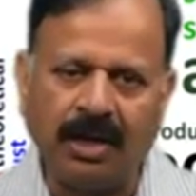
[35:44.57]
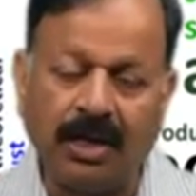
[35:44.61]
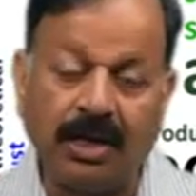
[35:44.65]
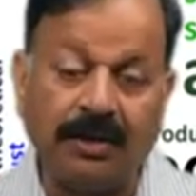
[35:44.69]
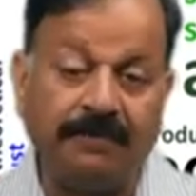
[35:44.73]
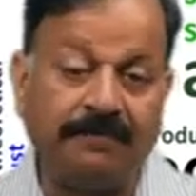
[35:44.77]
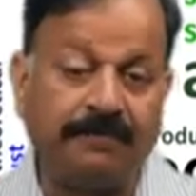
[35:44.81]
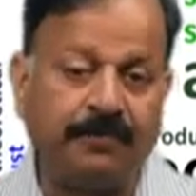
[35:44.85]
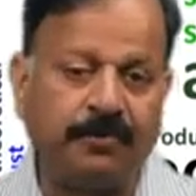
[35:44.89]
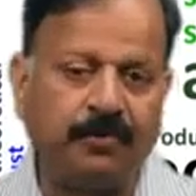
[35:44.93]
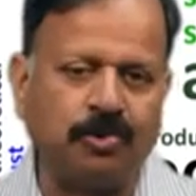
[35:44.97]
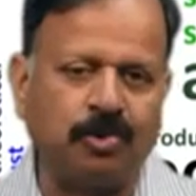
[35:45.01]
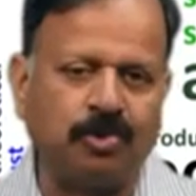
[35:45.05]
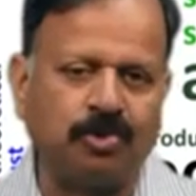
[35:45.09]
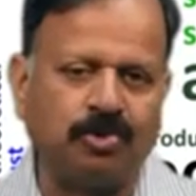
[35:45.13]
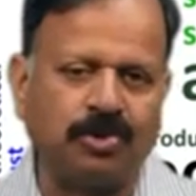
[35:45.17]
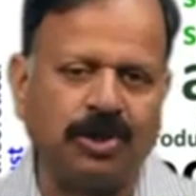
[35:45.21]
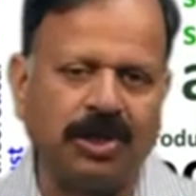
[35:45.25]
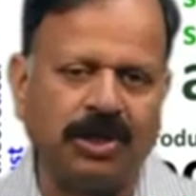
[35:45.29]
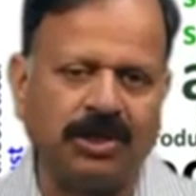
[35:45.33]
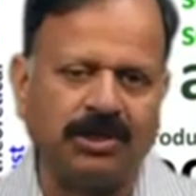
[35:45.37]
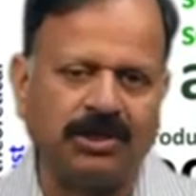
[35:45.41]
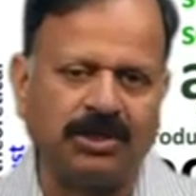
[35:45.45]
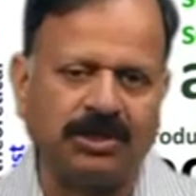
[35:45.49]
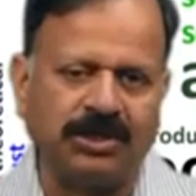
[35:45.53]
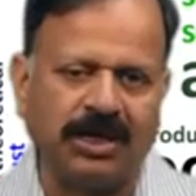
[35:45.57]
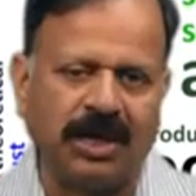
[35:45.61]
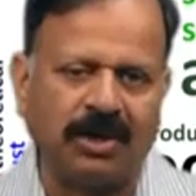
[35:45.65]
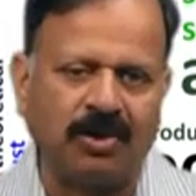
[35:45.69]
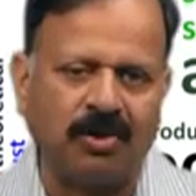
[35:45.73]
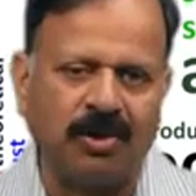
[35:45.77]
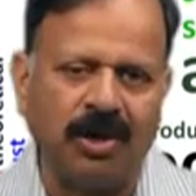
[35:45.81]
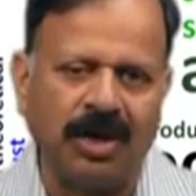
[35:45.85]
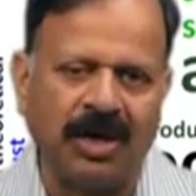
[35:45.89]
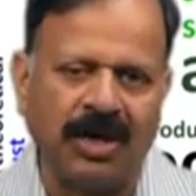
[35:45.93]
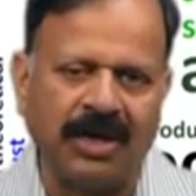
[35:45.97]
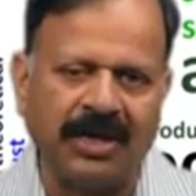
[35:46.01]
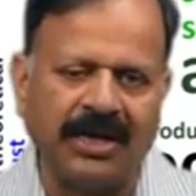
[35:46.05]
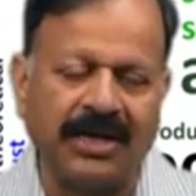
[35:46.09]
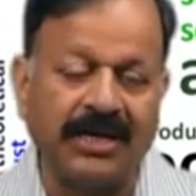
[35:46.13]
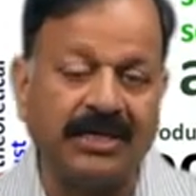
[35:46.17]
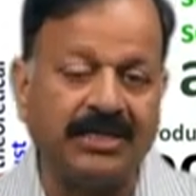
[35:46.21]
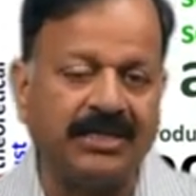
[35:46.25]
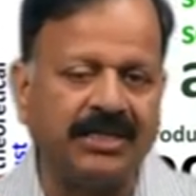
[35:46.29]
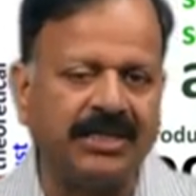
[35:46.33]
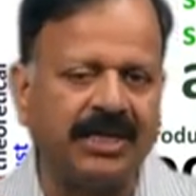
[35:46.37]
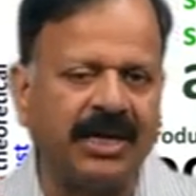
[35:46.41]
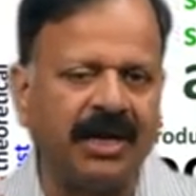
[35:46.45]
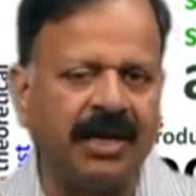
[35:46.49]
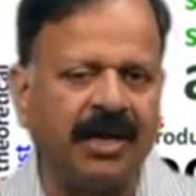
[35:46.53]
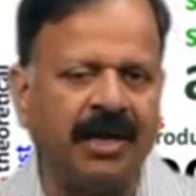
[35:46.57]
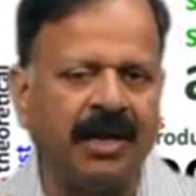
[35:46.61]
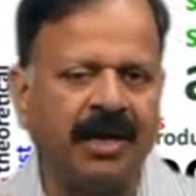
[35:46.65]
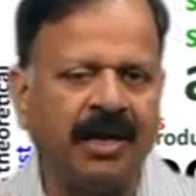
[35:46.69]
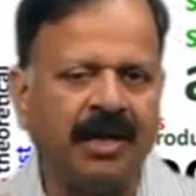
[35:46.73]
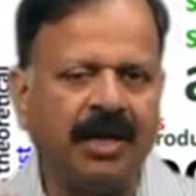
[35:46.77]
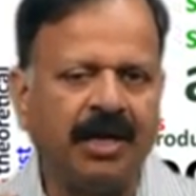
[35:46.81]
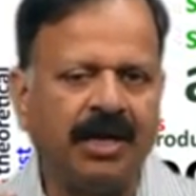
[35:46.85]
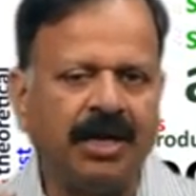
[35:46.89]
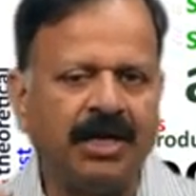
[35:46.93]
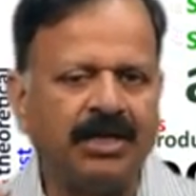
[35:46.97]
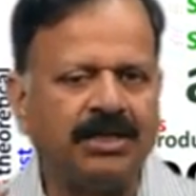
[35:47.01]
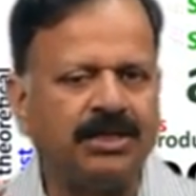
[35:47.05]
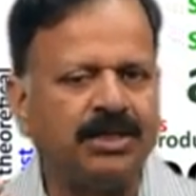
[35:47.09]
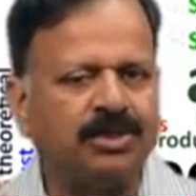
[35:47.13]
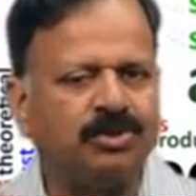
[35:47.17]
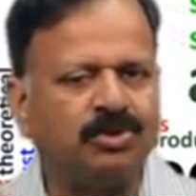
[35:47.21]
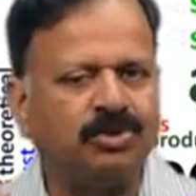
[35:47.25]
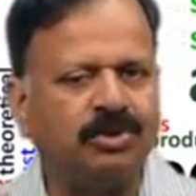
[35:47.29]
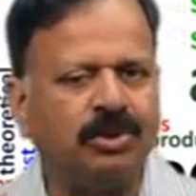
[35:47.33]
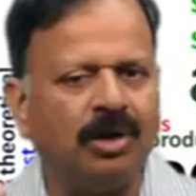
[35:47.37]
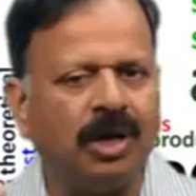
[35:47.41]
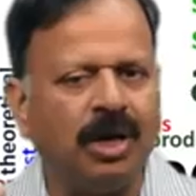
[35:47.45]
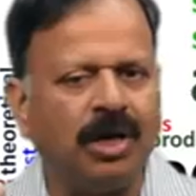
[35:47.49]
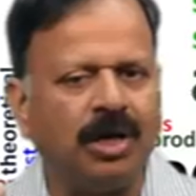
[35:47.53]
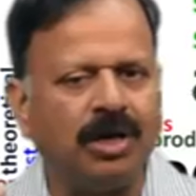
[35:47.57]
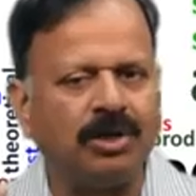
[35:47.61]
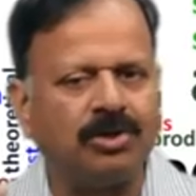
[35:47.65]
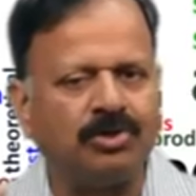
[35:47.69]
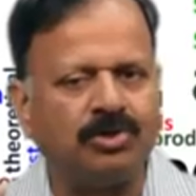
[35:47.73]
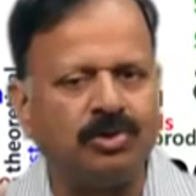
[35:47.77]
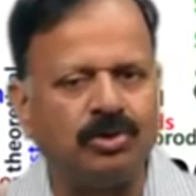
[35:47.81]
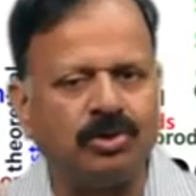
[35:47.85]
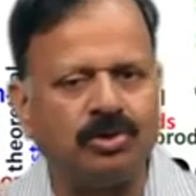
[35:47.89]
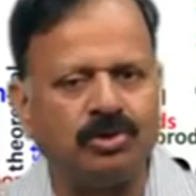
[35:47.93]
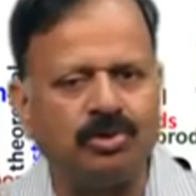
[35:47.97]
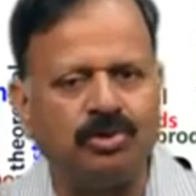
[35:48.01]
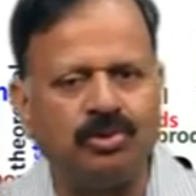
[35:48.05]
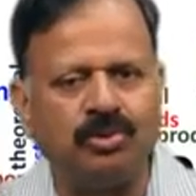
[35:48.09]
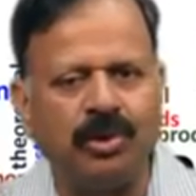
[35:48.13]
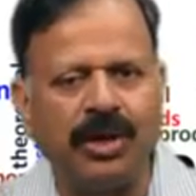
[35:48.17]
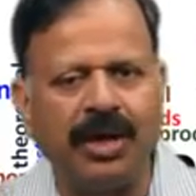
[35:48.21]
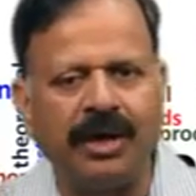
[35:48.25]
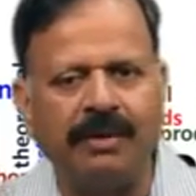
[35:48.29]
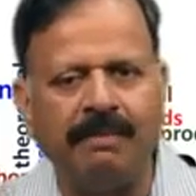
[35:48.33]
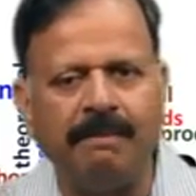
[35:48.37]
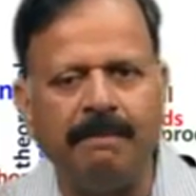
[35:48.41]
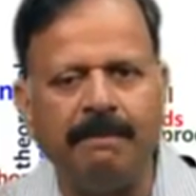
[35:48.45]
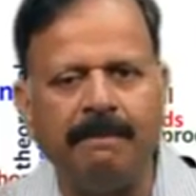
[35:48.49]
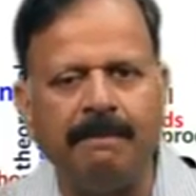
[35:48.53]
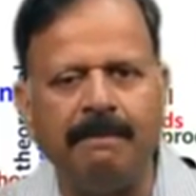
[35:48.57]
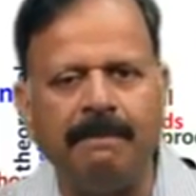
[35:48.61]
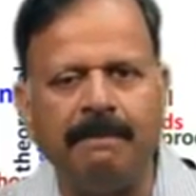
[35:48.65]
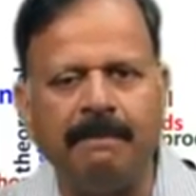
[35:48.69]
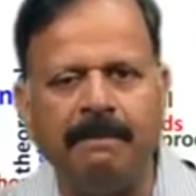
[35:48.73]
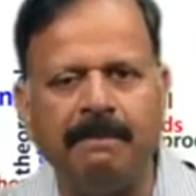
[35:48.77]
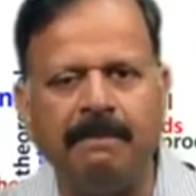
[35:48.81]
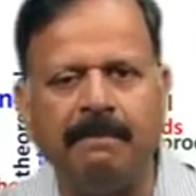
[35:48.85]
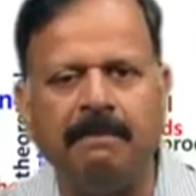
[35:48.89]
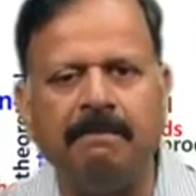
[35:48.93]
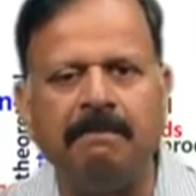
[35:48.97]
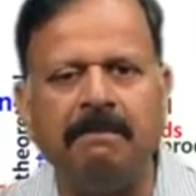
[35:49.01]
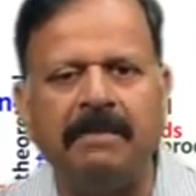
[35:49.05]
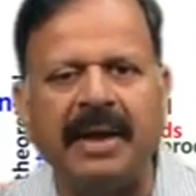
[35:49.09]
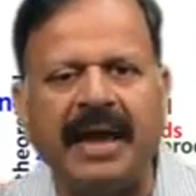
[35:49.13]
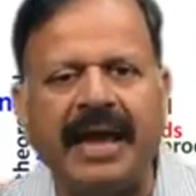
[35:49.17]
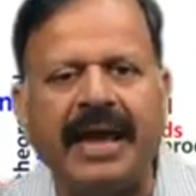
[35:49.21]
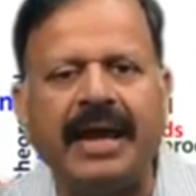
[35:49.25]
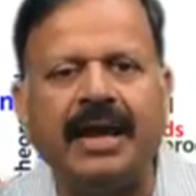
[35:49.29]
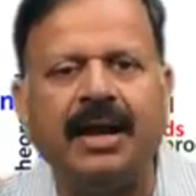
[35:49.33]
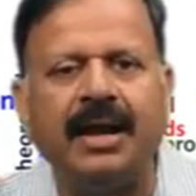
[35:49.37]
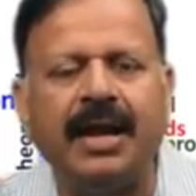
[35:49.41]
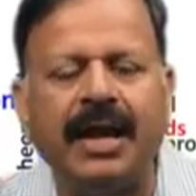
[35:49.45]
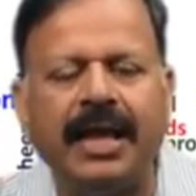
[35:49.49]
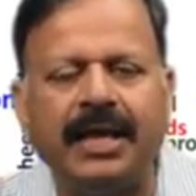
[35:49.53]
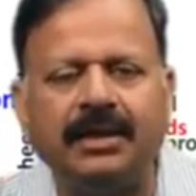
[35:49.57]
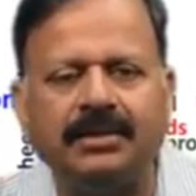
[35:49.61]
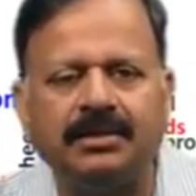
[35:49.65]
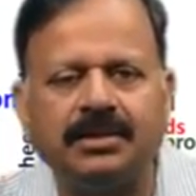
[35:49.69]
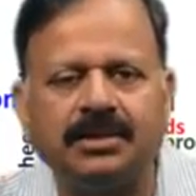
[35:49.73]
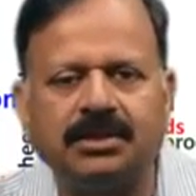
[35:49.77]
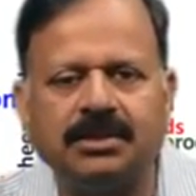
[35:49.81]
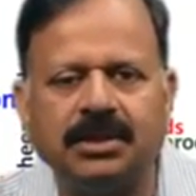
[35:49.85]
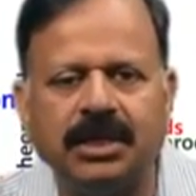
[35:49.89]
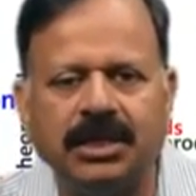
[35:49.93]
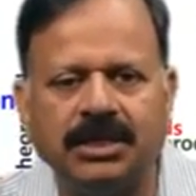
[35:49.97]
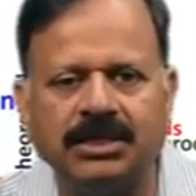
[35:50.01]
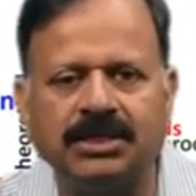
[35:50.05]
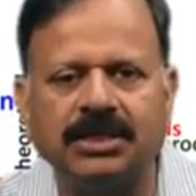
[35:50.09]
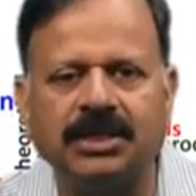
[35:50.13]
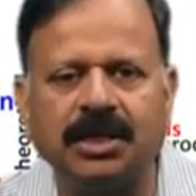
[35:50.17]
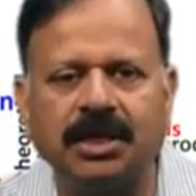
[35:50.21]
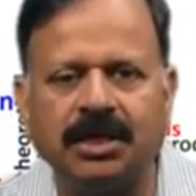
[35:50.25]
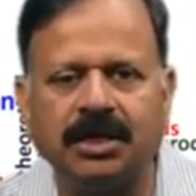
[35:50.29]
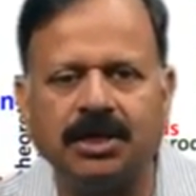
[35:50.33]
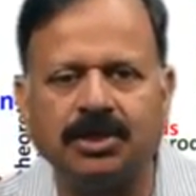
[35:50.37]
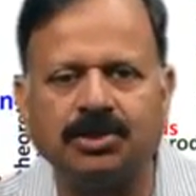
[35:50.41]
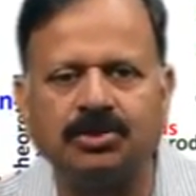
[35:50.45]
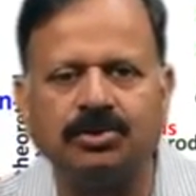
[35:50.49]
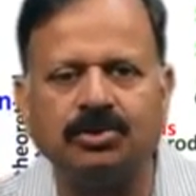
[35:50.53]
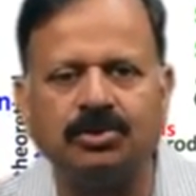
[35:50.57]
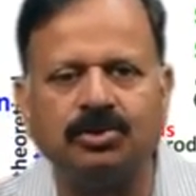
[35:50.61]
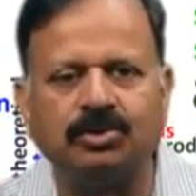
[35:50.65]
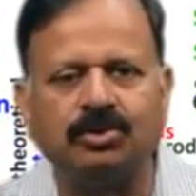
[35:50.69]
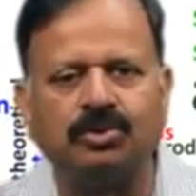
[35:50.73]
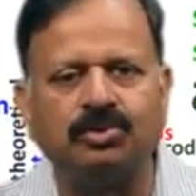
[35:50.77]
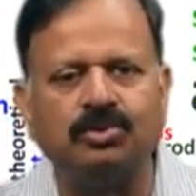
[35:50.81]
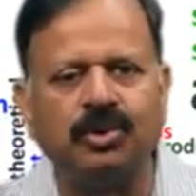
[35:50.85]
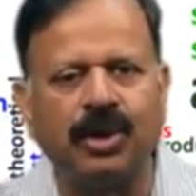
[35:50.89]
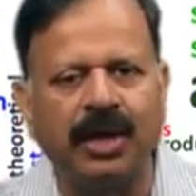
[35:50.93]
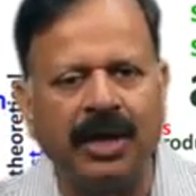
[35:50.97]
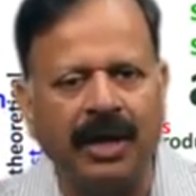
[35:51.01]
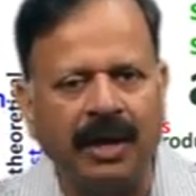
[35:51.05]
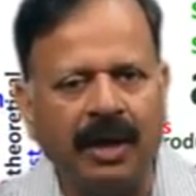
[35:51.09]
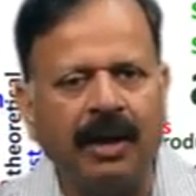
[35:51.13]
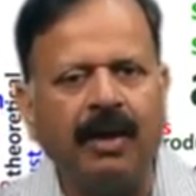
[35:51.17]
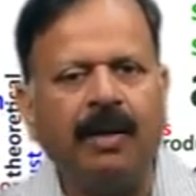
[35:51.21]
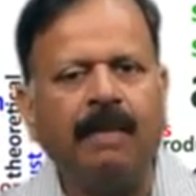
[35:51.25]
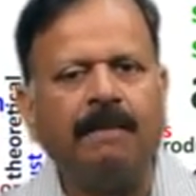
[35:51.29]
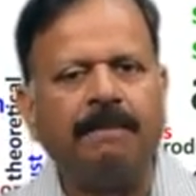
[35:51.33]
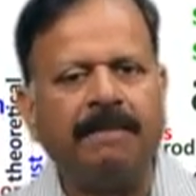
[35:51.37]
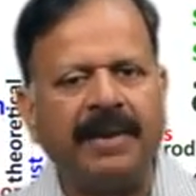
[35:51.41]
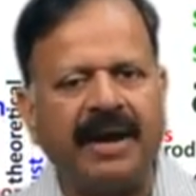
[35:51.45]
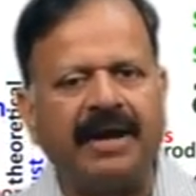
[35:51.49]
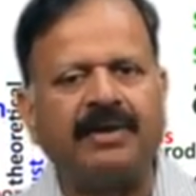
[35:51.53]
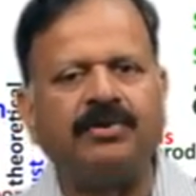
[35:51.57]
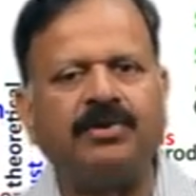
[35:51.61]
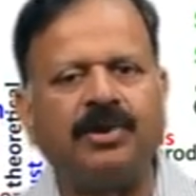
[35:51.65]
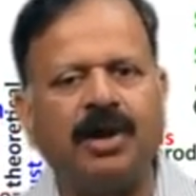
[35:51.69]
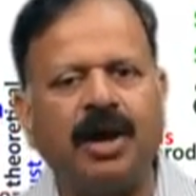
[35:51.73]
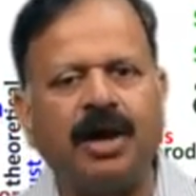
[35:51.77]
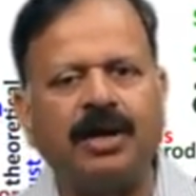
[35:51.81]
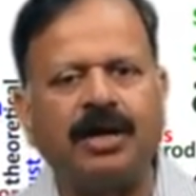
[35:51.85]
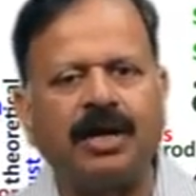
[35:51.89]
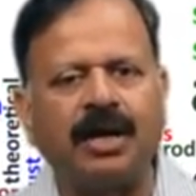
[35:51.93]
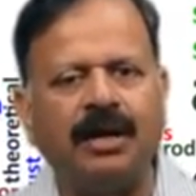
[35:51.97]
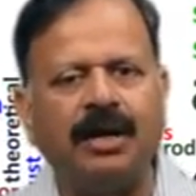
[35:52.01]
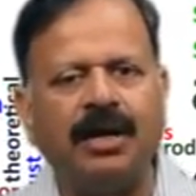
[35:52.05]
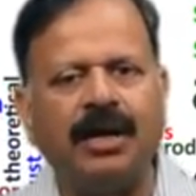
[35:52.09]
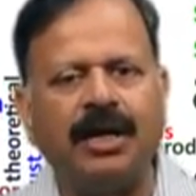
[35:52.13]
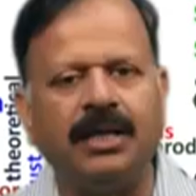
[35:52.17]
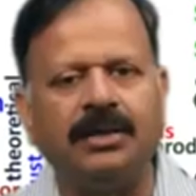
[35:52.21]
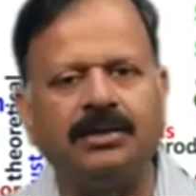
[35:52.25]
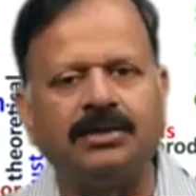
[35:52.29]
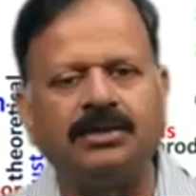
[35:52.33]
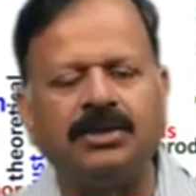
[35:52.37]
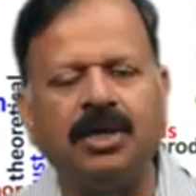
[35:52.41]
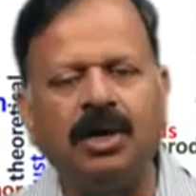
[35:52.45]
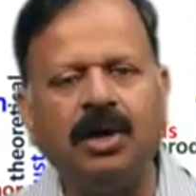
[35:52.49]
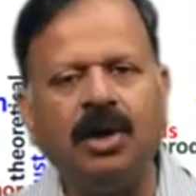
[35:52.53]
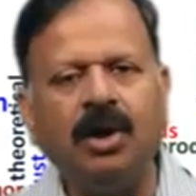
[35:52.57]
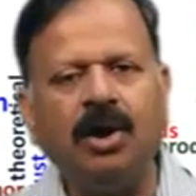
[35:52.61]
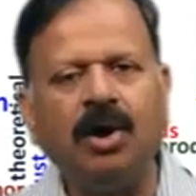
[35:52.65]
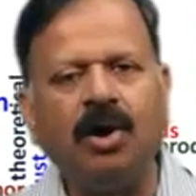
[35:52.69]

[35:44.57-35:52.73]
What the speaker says: If truth is singular, is it understood through a male lens? Is it understood through a patriarchal lens?